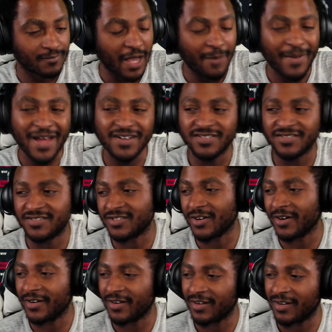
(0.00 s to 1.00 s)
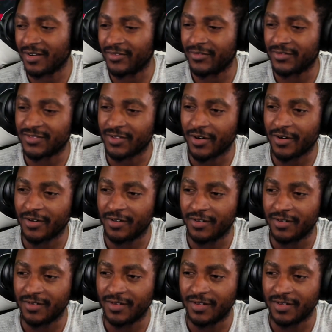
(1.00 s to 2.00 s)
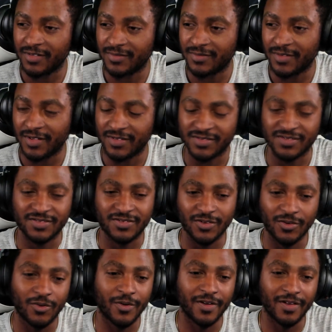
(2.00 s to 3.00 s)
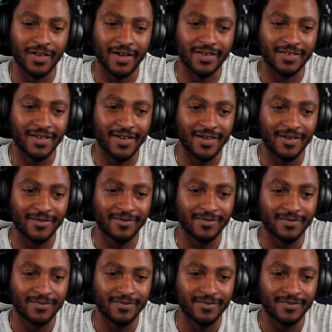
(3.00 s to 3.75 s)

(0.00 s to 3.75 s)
Imagine starting out starting a, a, a story like that.